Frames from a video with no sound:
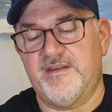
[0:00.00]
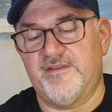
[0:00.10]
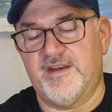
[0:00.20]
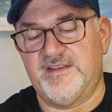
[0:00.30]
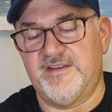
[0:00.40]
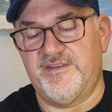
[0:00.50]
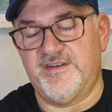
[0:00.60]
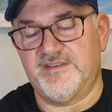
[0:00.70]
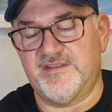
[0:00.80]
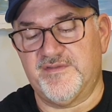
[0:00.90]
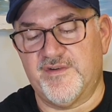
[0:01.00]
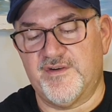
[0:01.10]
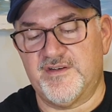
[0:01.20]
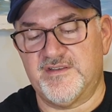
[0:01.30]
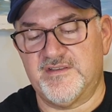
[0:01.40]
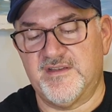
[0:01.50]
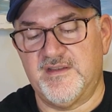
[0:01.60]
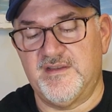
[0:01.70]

criteria as far as